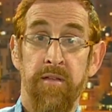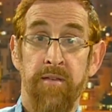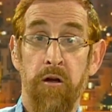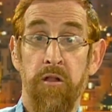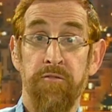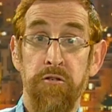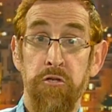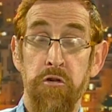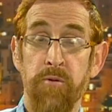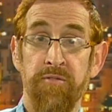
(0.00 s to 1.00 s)
not only for
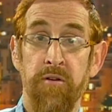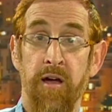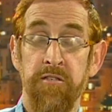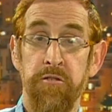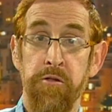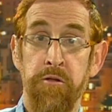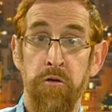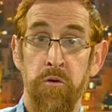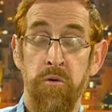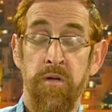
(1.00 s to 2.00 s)
Jews but for non-Jews
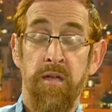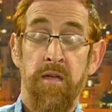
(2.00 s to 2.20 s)
too.